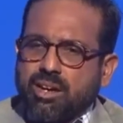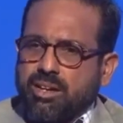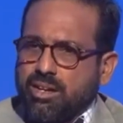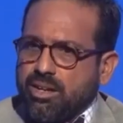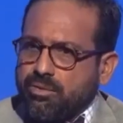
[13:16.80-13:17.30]

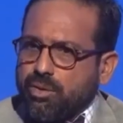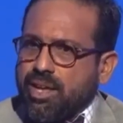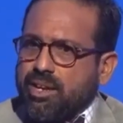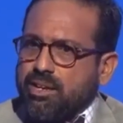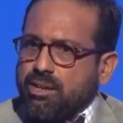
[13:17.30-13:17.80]
a
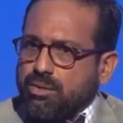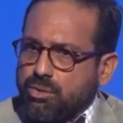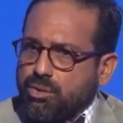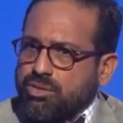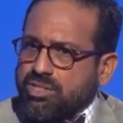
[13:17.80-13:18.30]
level-headed New
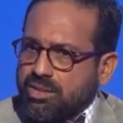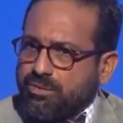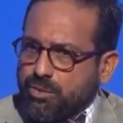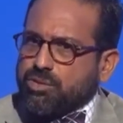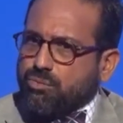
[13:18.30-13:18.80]
York City
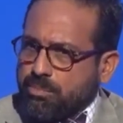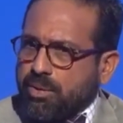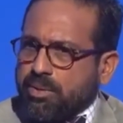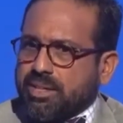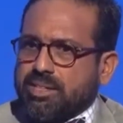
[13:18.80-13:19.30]
first
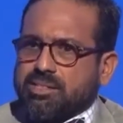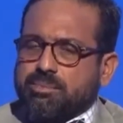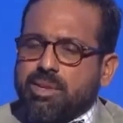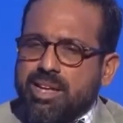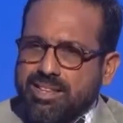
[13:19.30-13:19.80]

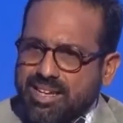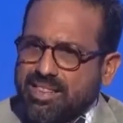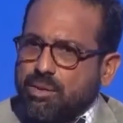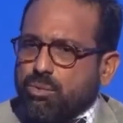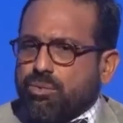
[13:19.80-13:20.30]
Republicanism that I
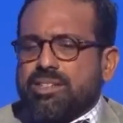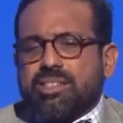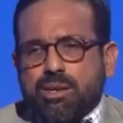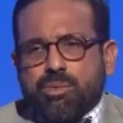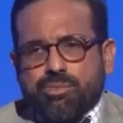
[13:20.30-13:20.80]
think will
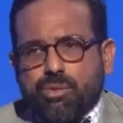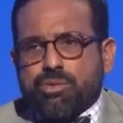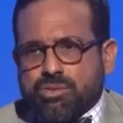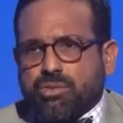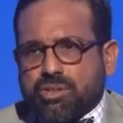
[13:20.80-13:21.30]
resonate with
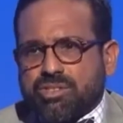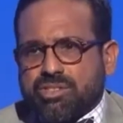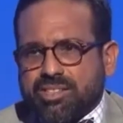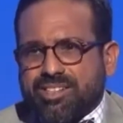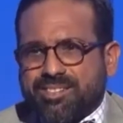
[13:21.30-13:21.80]
voters across the city.